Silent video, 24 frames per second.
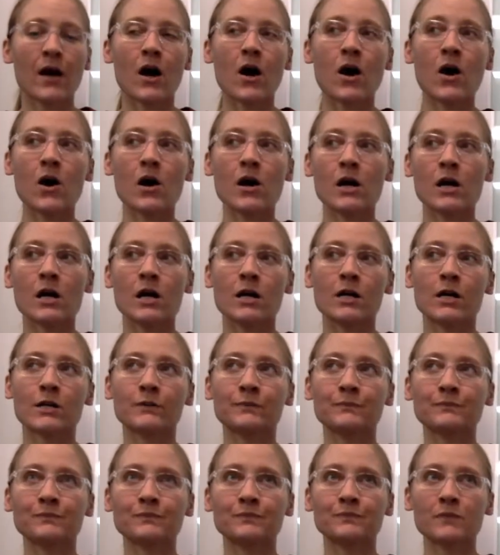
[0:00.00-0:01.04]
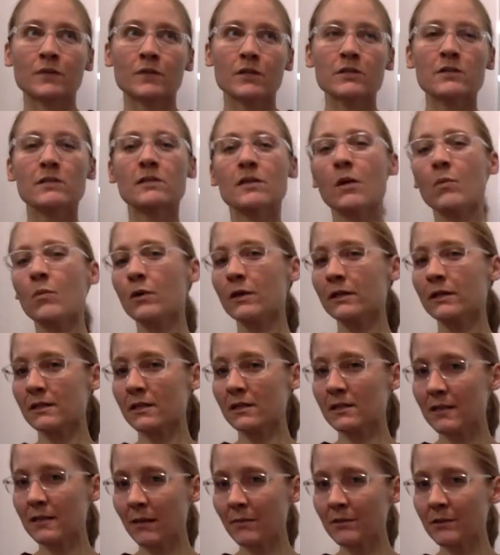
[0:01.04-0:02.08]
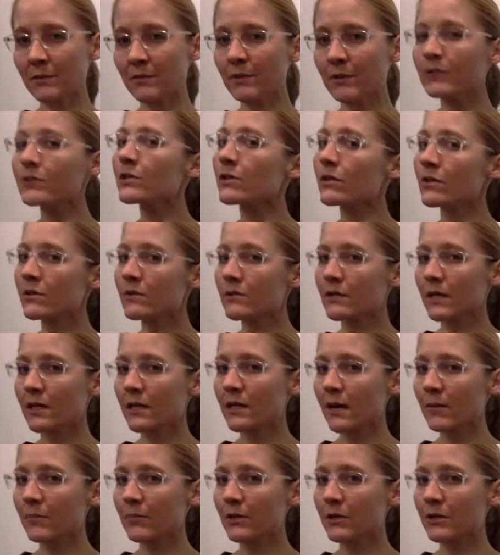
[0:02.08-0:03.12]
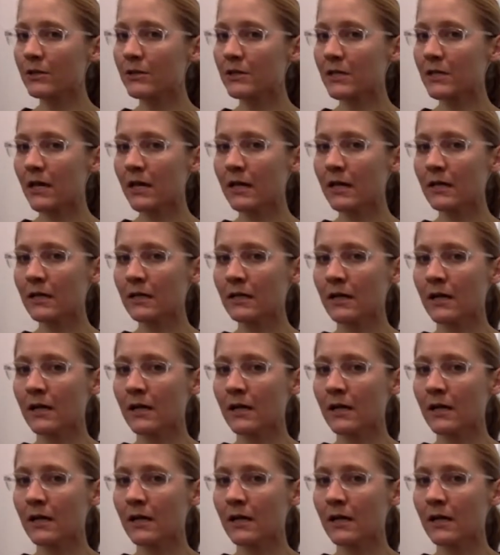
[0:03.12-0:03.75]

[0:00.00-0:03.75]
are somewhat susceptible to losing that proton,